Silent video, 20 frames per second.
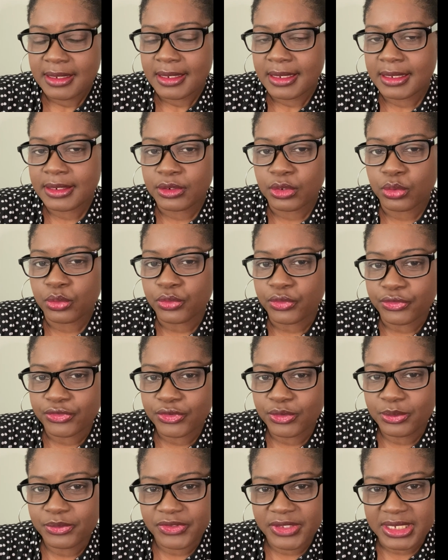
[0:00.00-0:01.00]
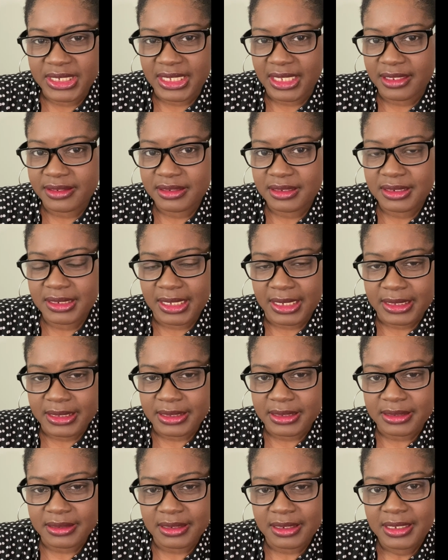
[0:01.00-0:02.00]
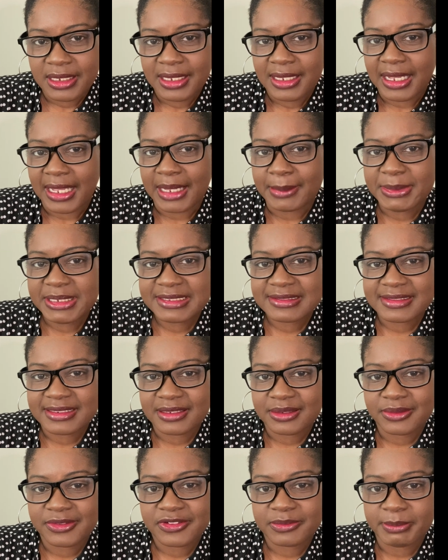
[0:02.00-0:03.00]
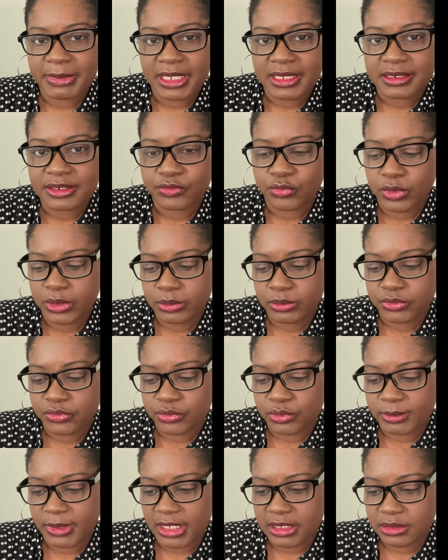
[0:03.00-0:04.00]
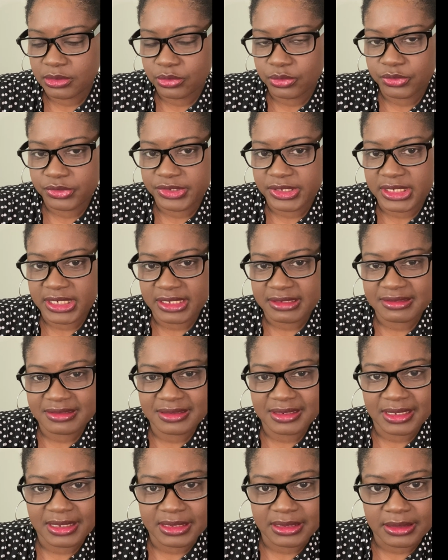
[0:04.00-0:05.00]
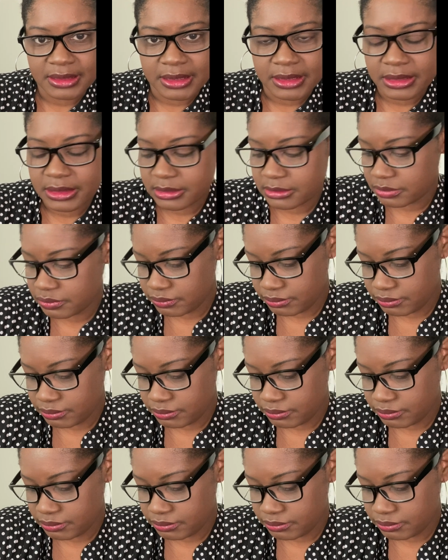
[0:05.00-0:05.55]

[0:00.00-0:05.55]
and those two together like i be still smelling the fragrance on my clothes the next day like